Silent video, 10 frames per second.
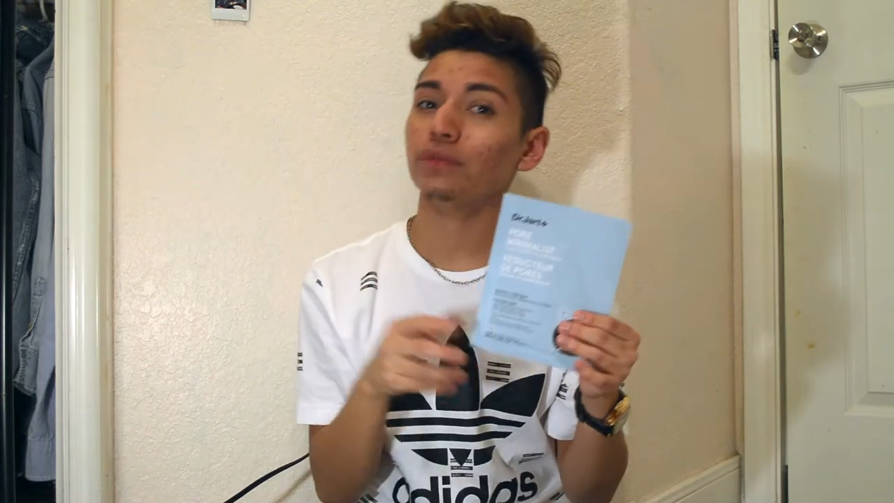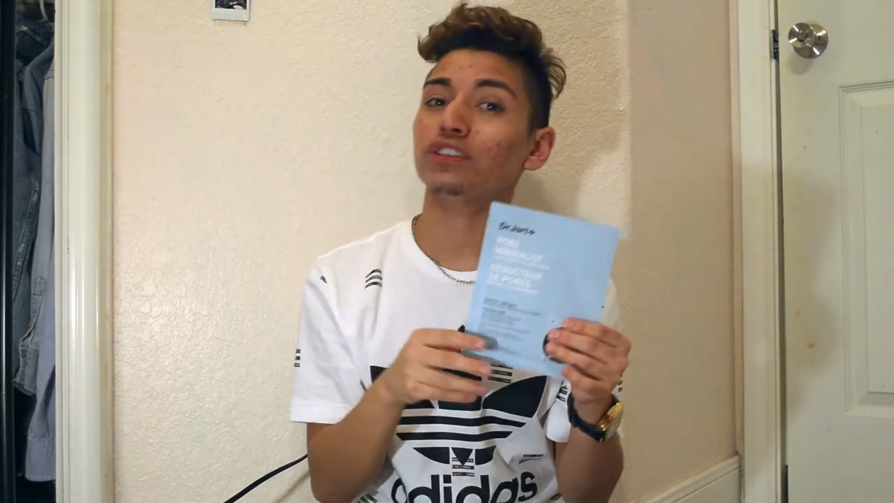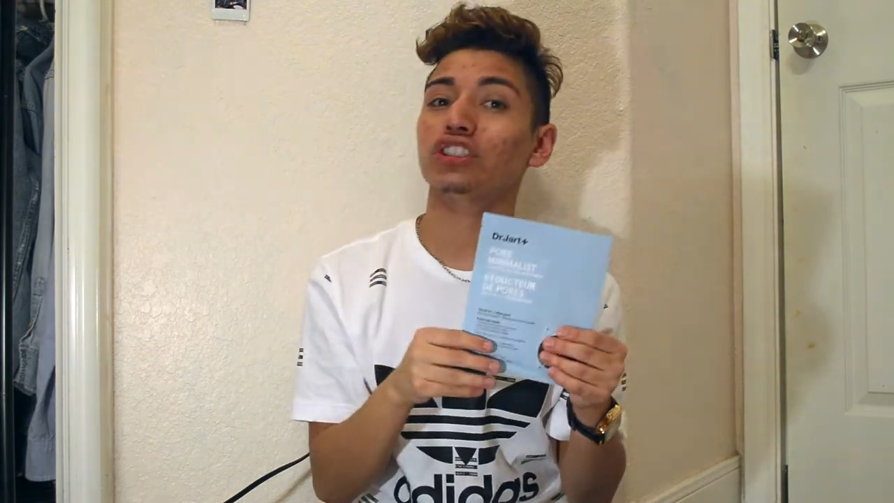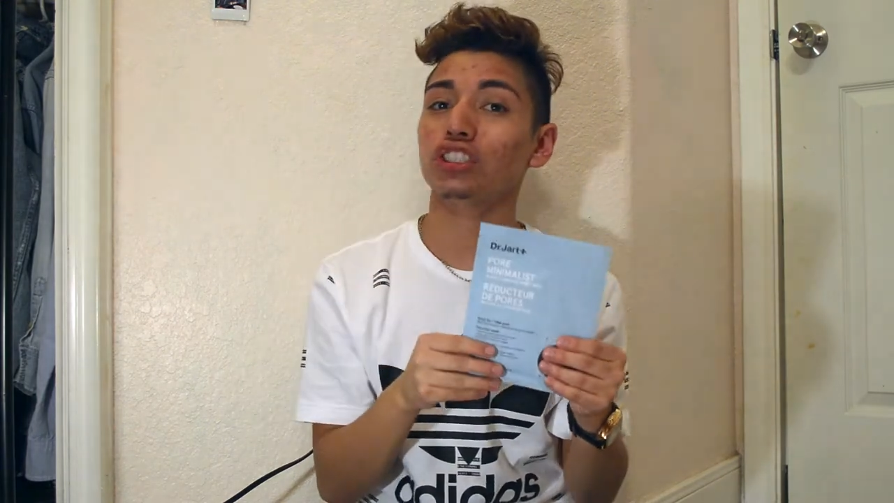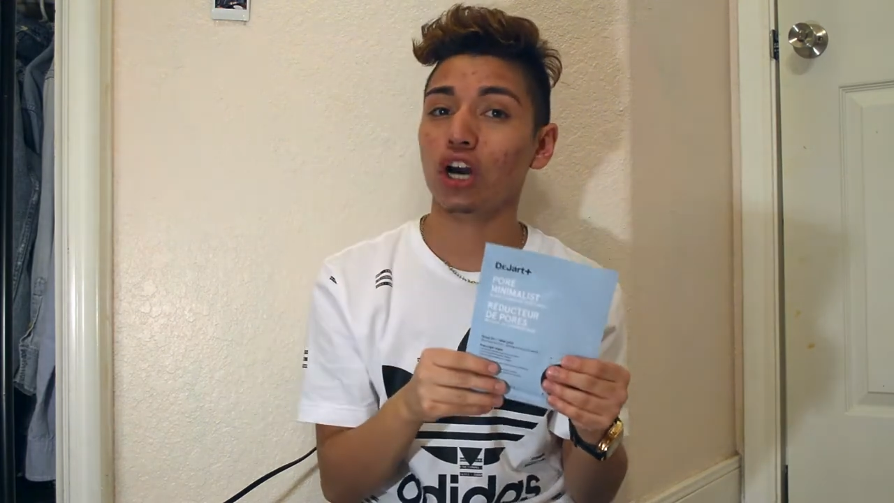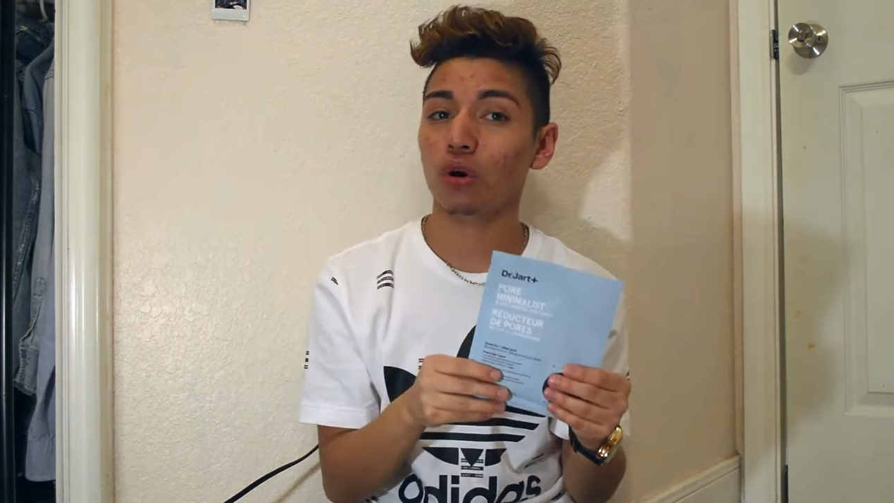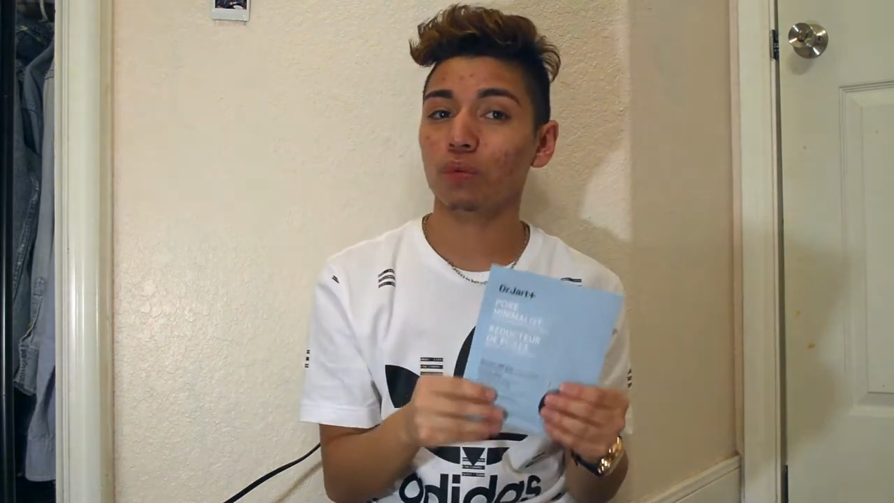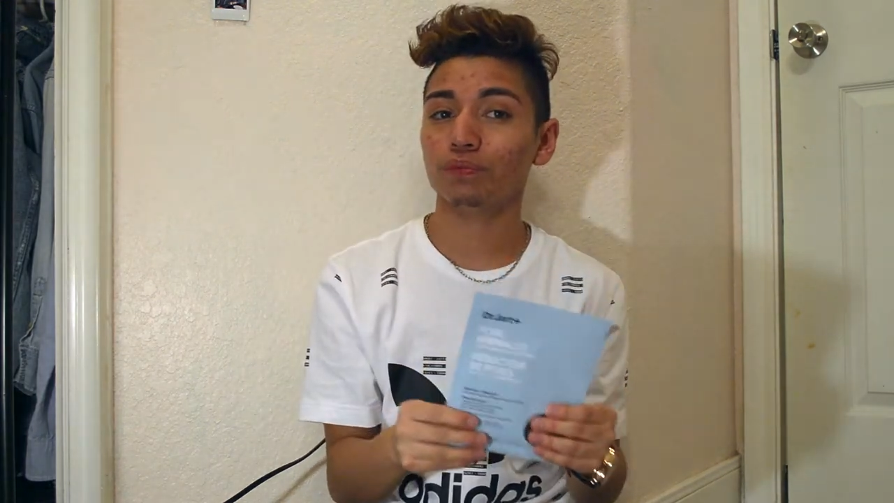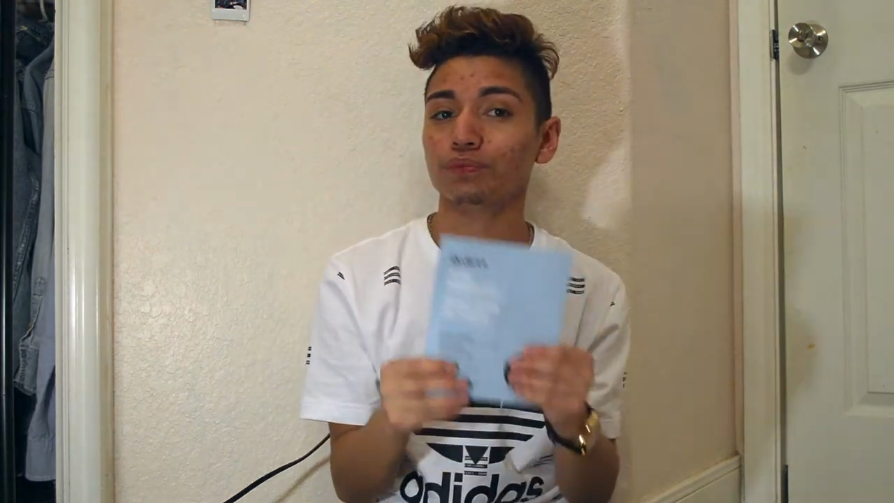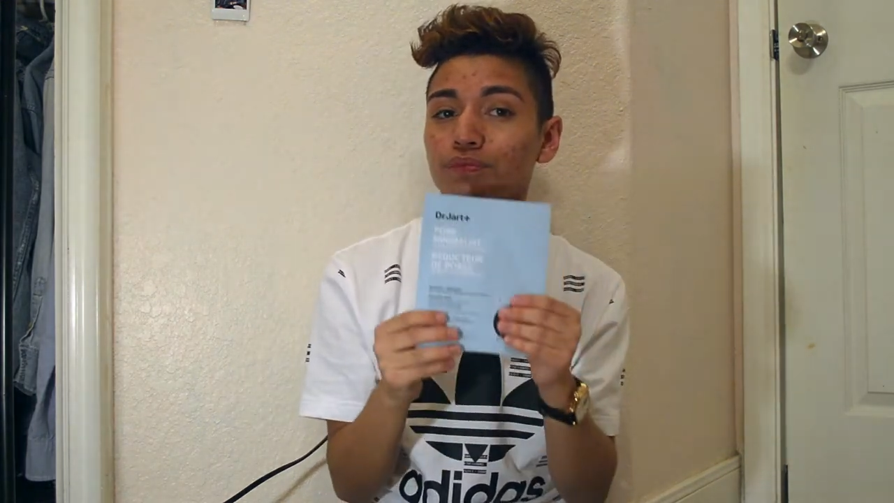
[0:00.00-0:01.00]

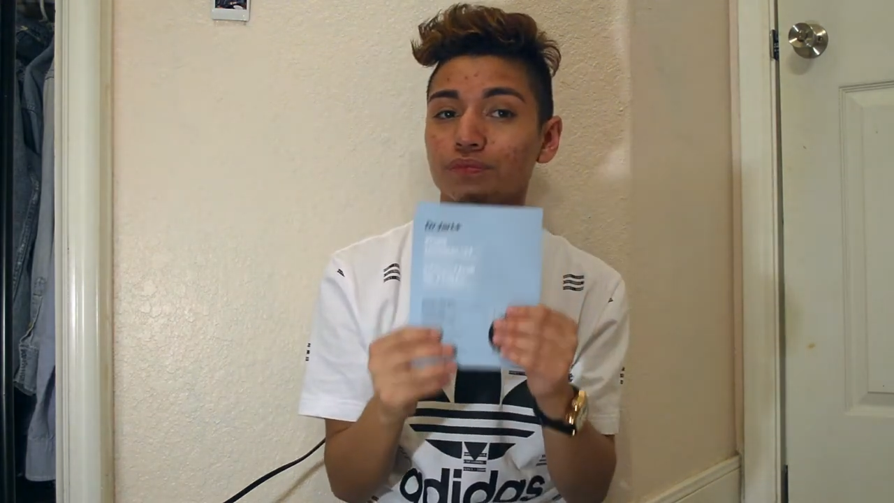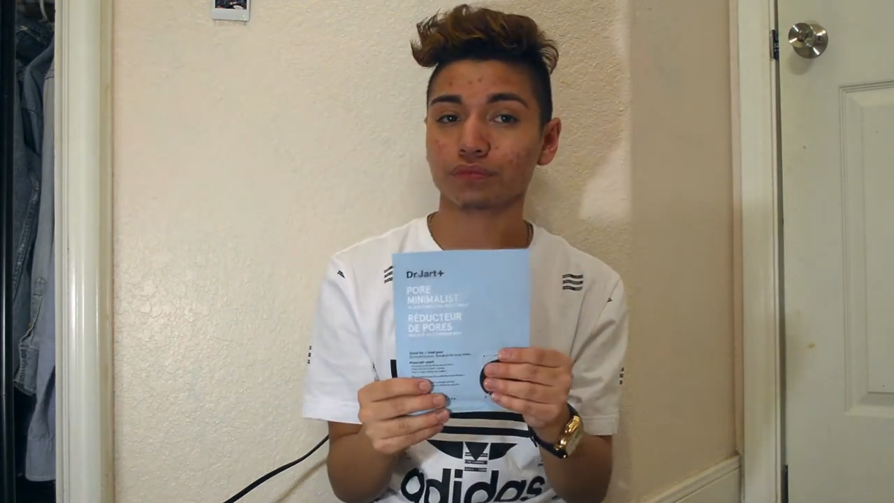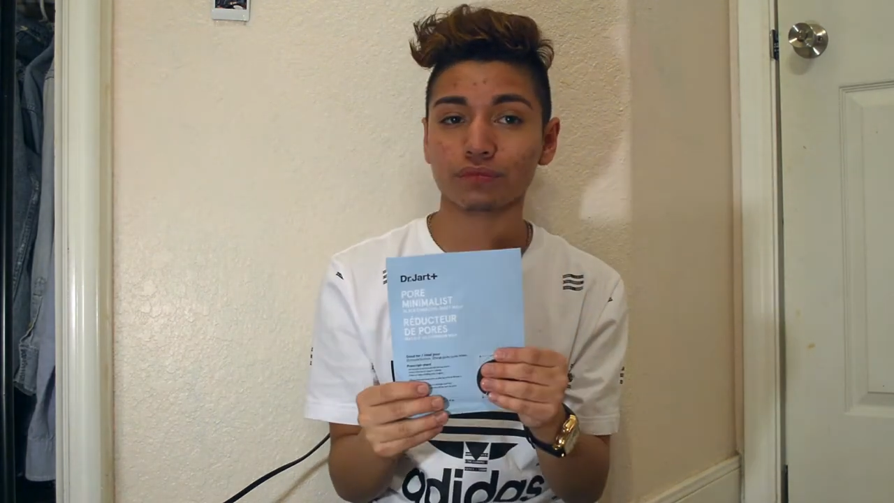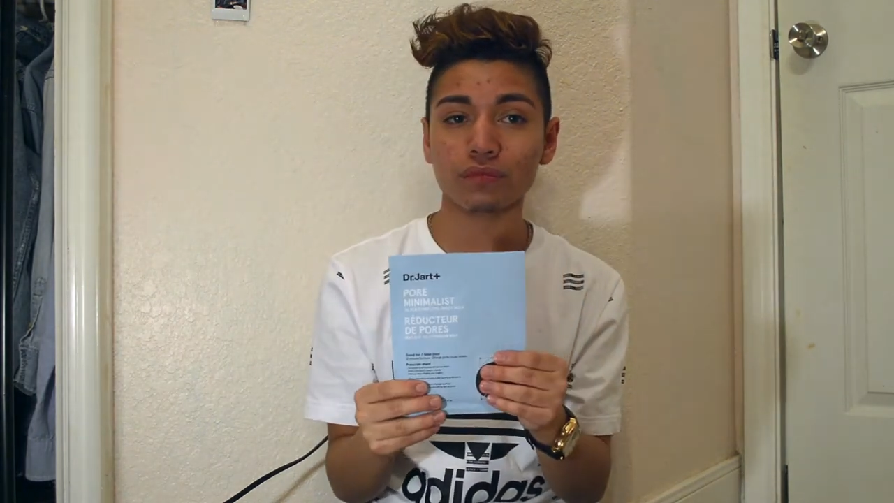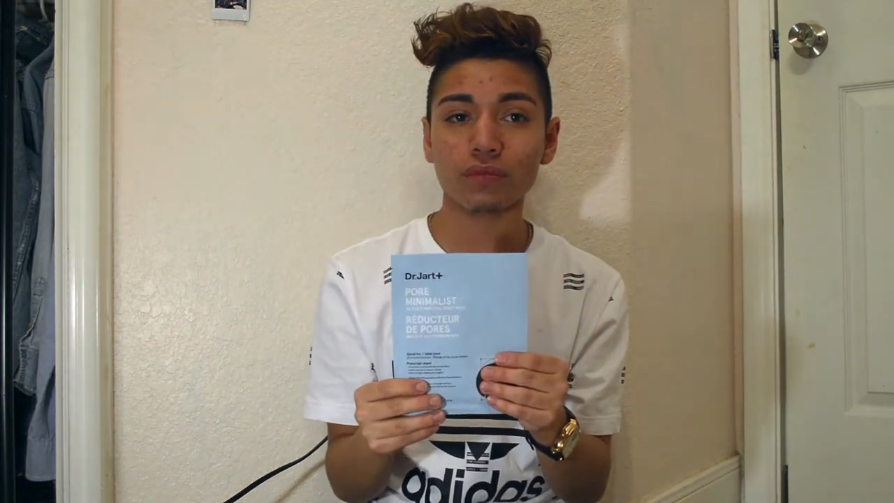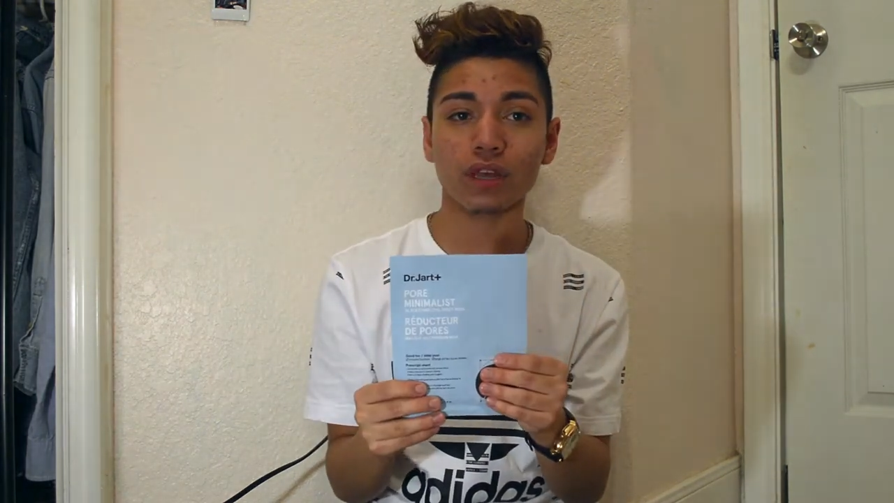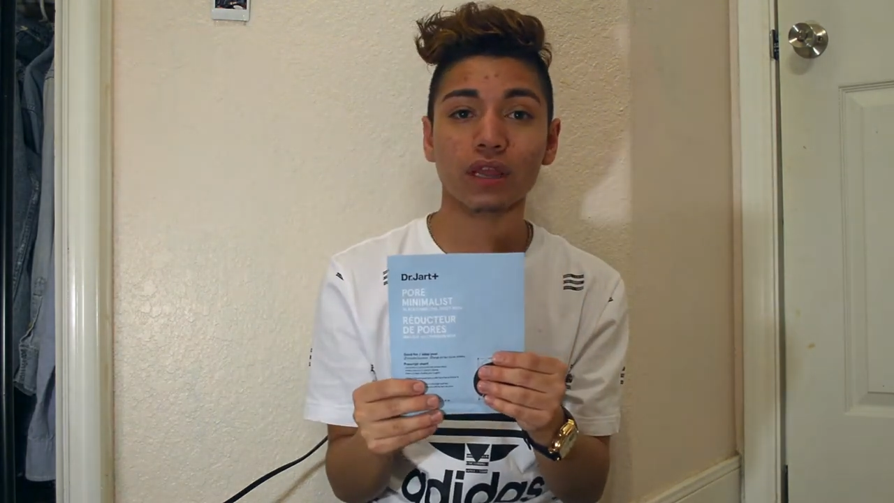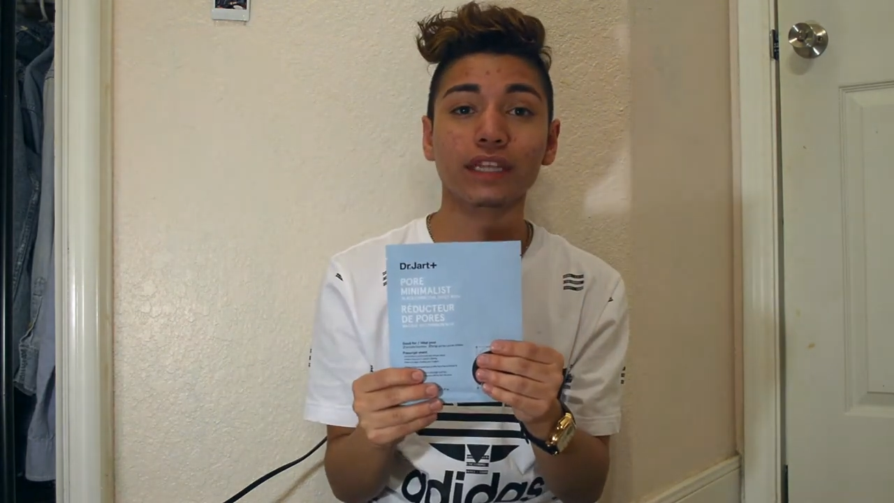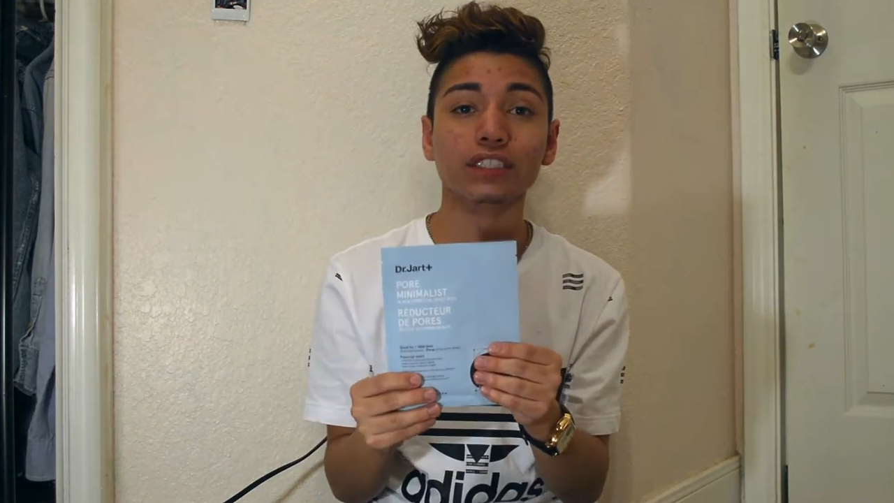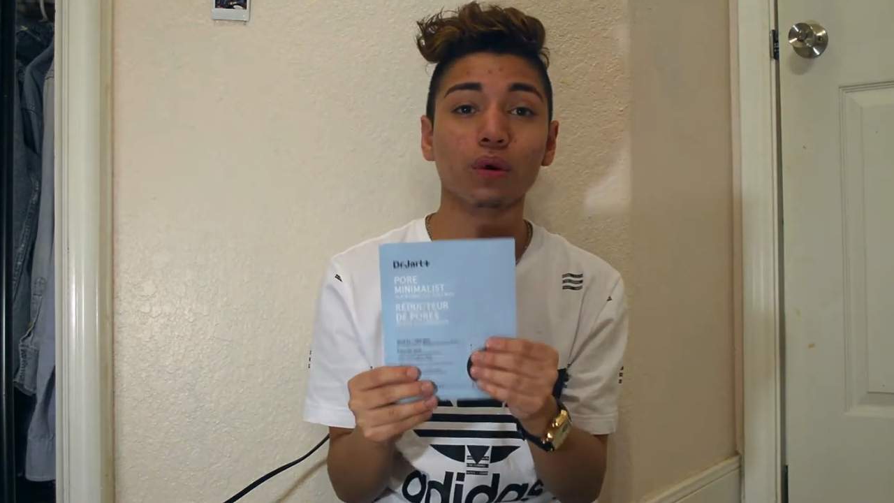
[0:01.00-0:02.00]
So
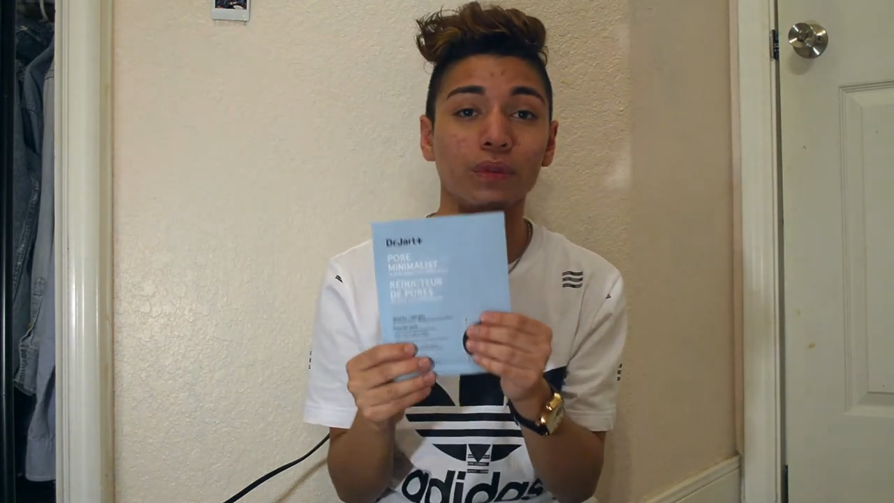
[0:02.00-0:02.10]
let's hope